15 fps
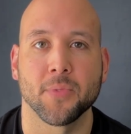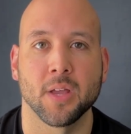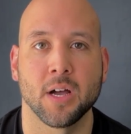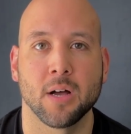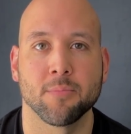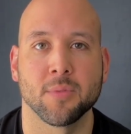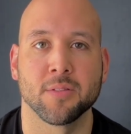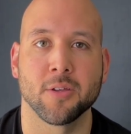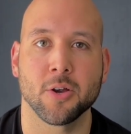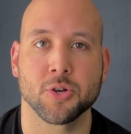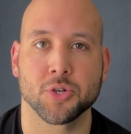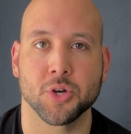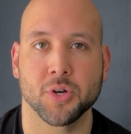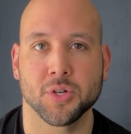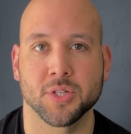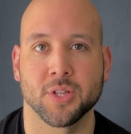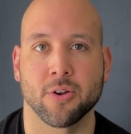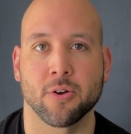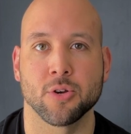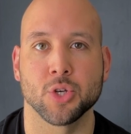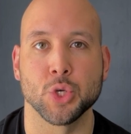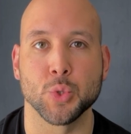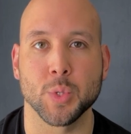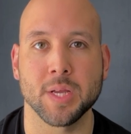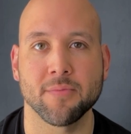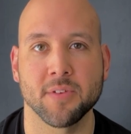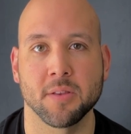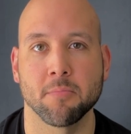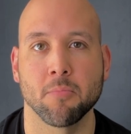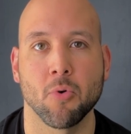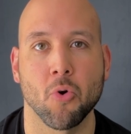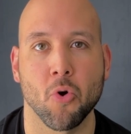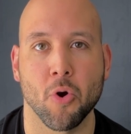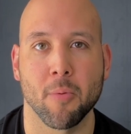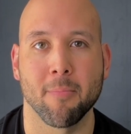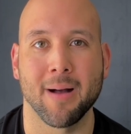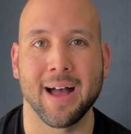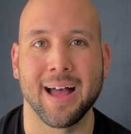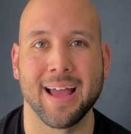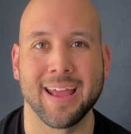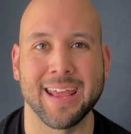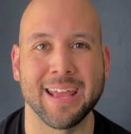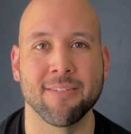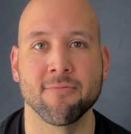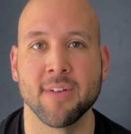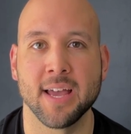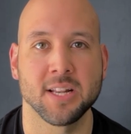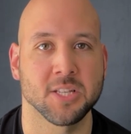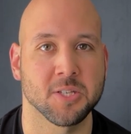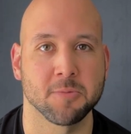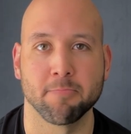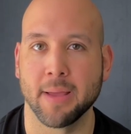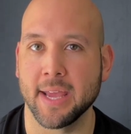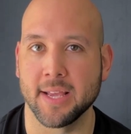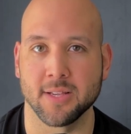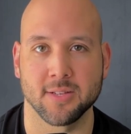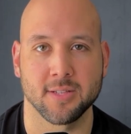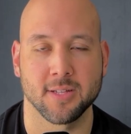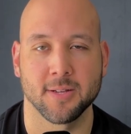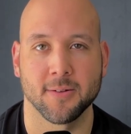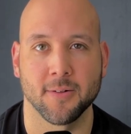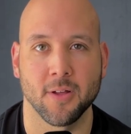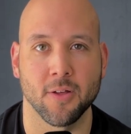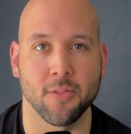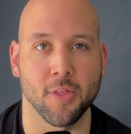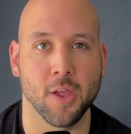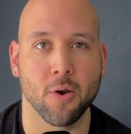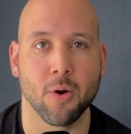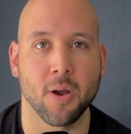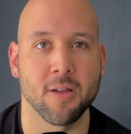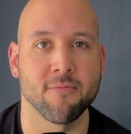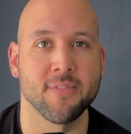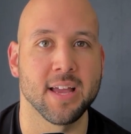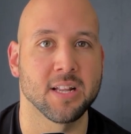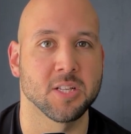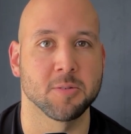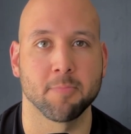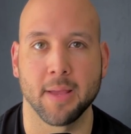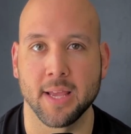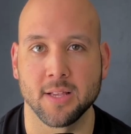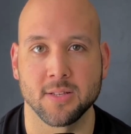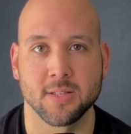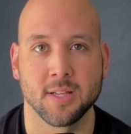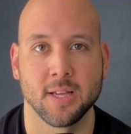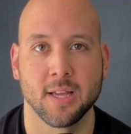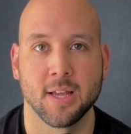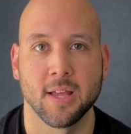There are churches that are driven more by events-based. They are events-based.